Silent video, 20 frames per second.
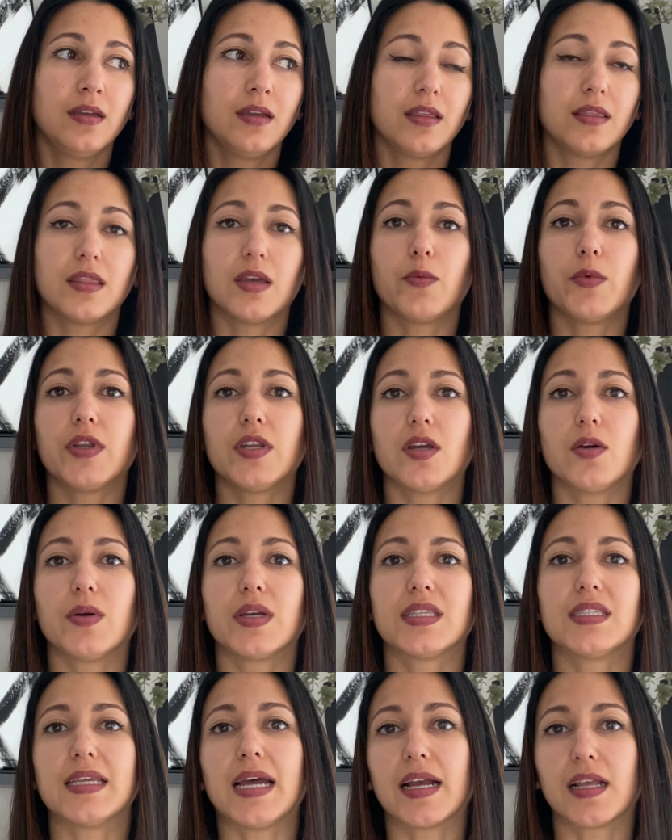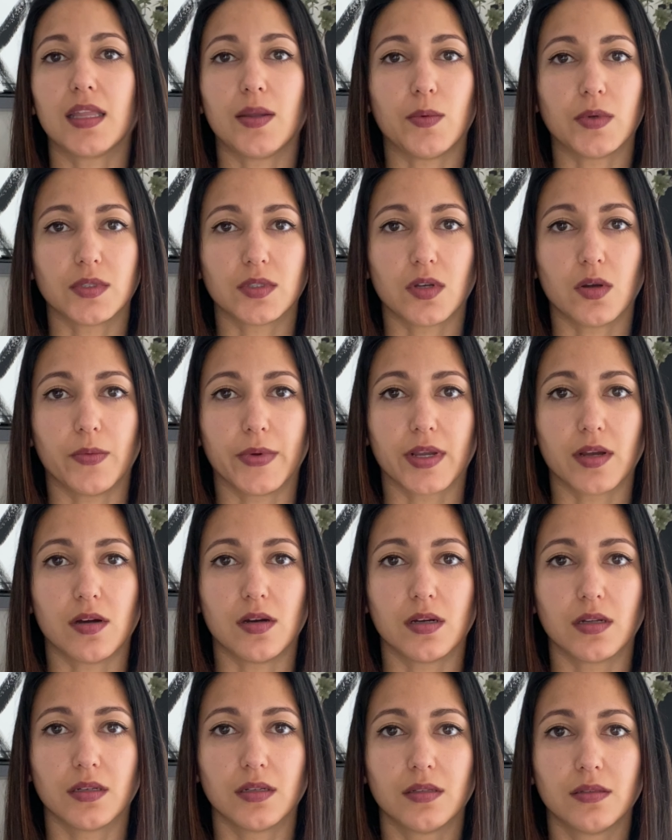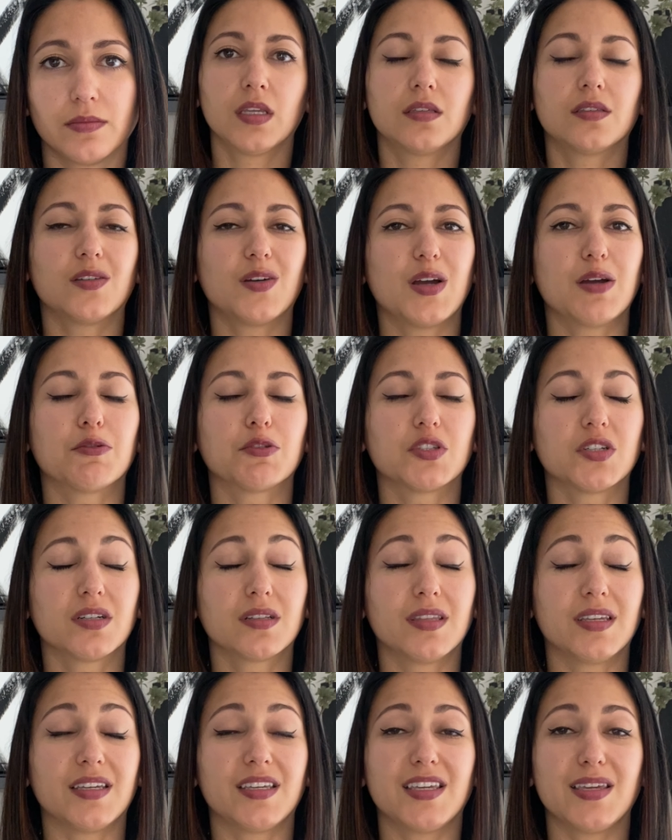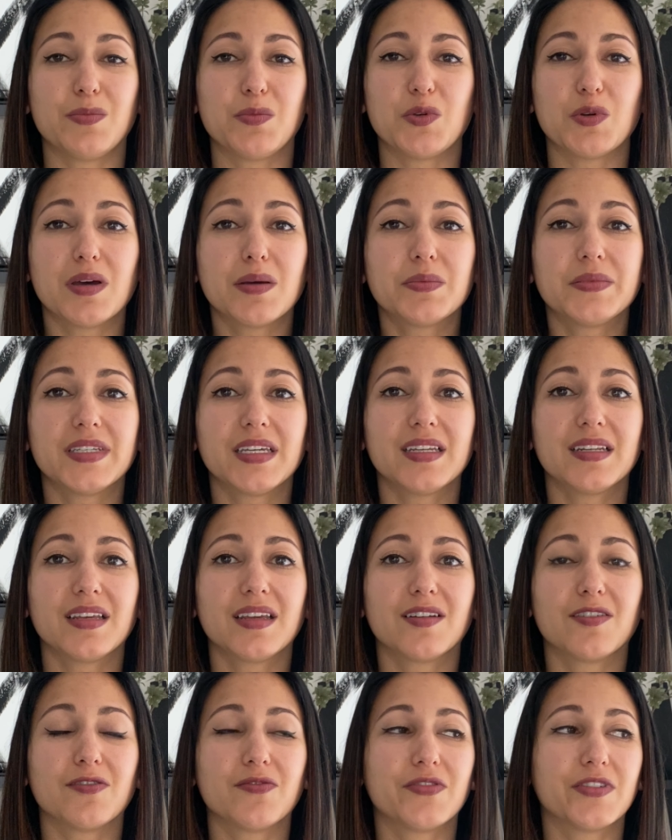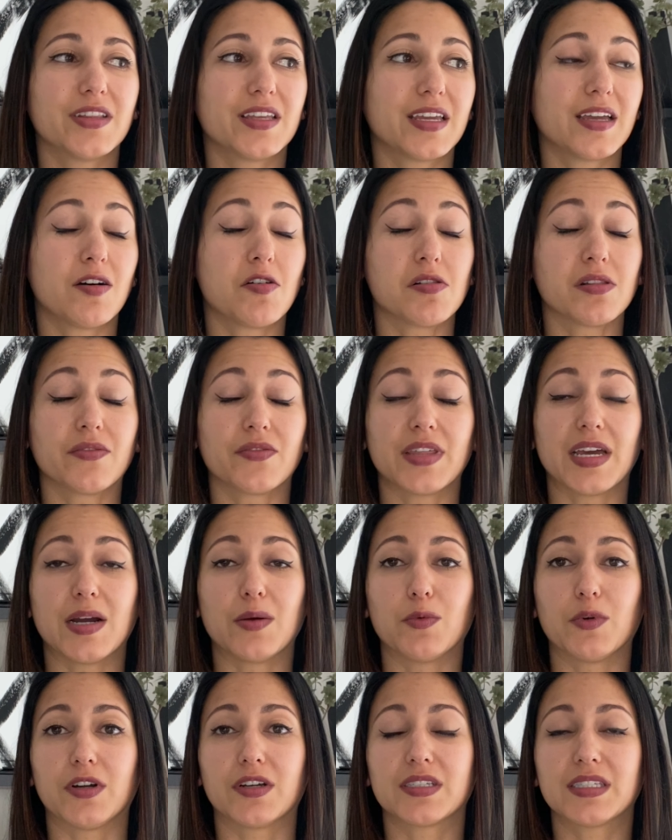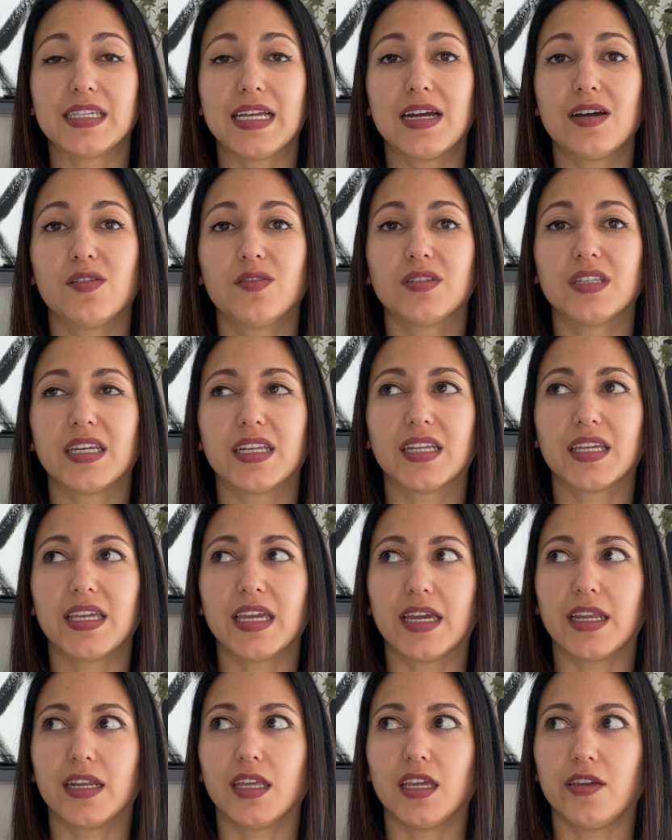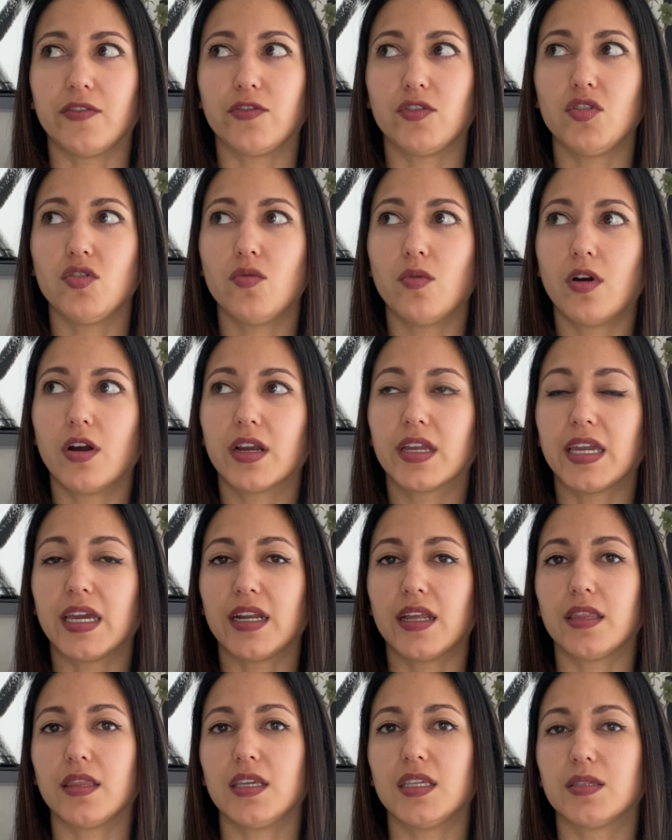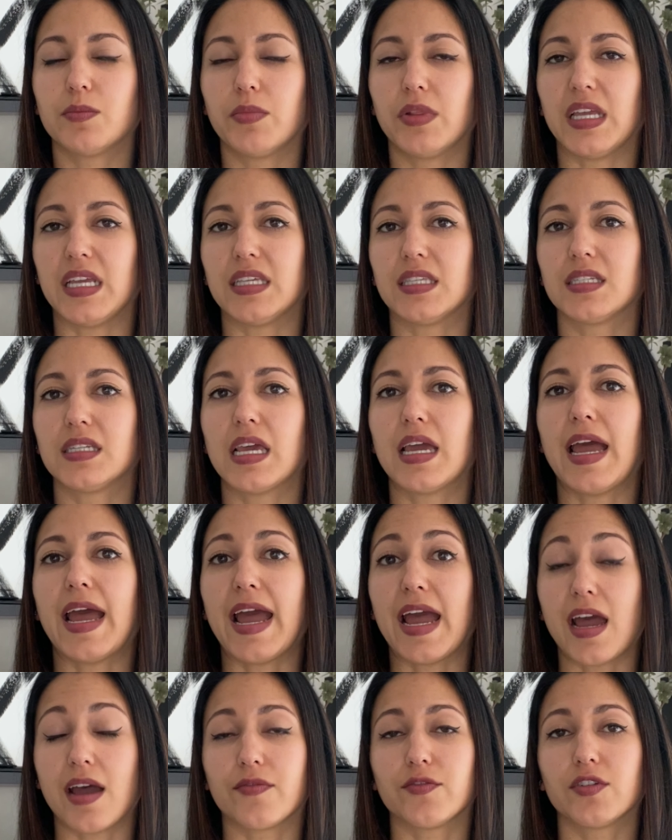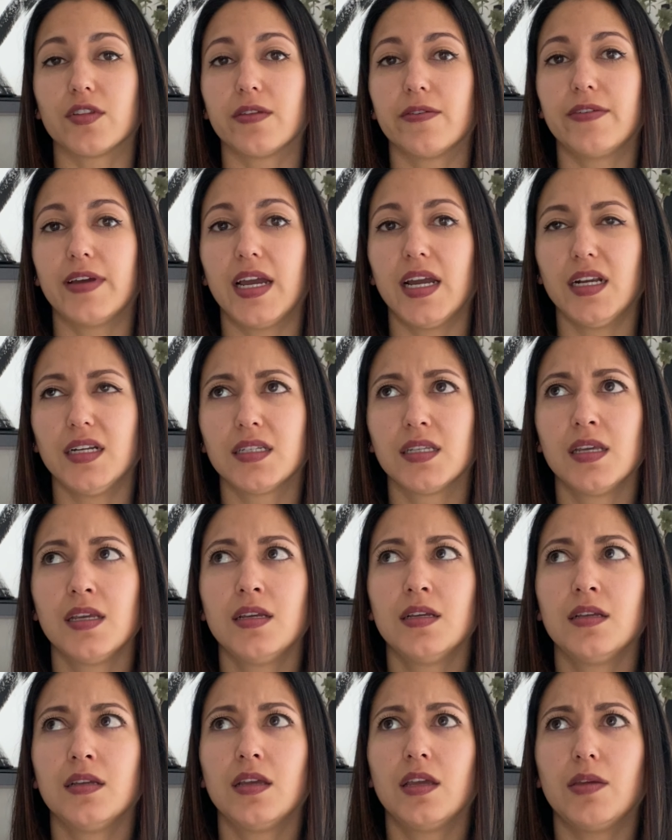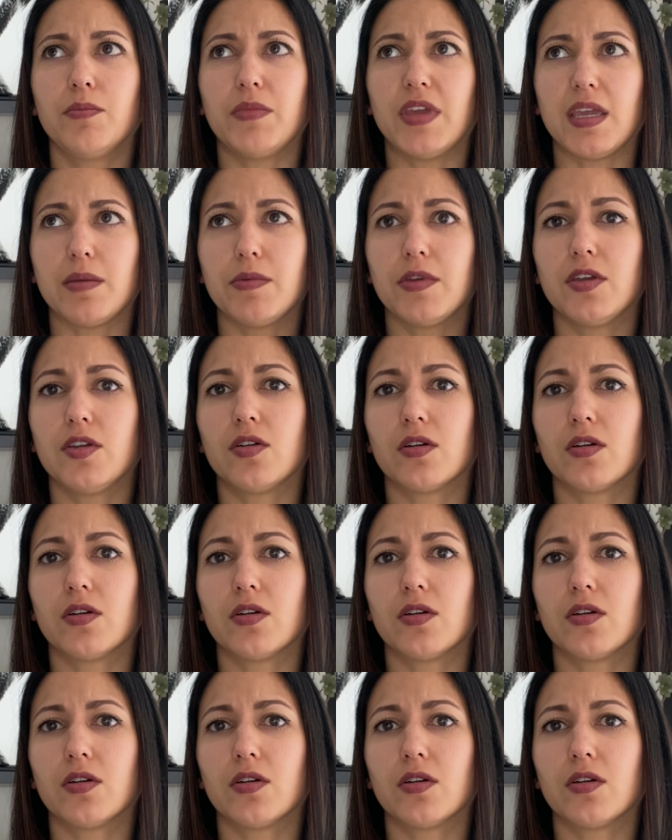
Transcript: that we know exactly what's going on. So I will certainly keep you updated. Hopefully all of that works out. And again, if you are getting these placed after the fact, maybe your